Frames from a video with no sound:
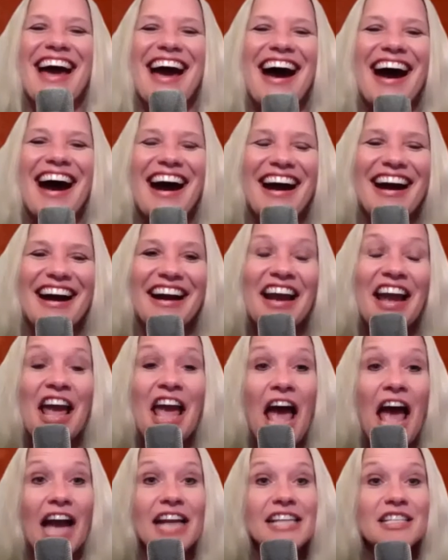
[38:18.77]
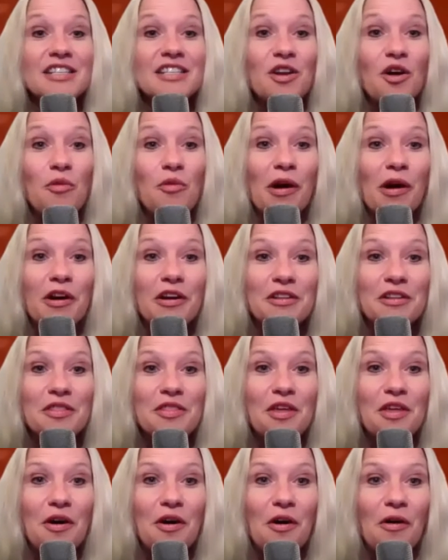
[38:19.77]
I didn't know
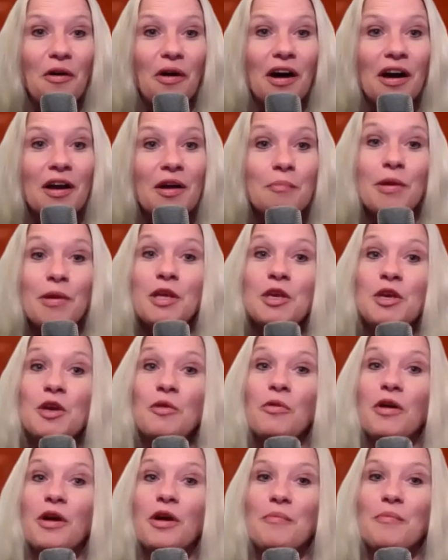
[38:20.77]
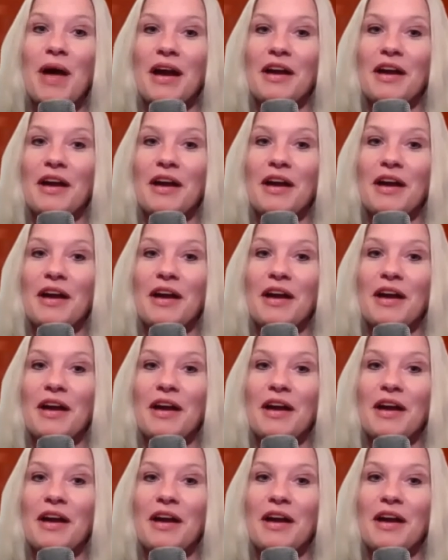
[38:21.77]
Martin though, but you were a